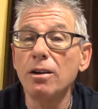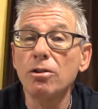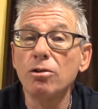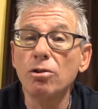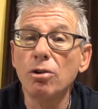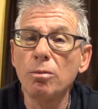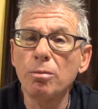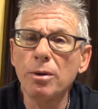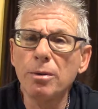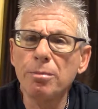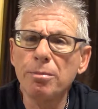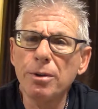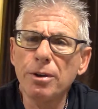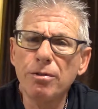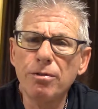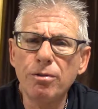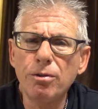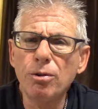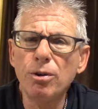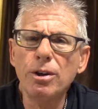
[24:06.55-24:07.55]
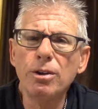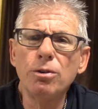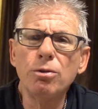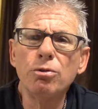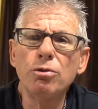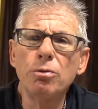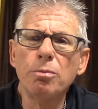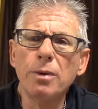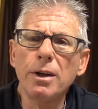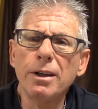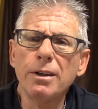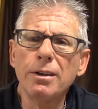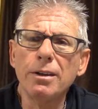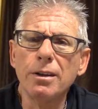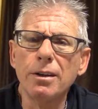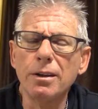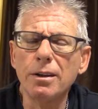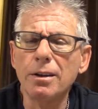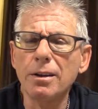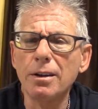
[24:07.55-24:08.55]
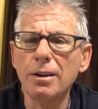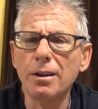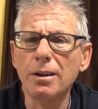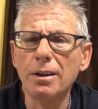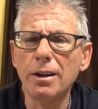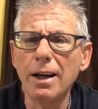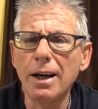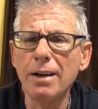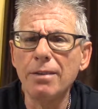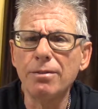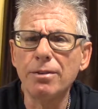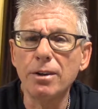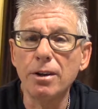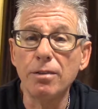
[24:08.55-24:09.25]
But before you spend a life,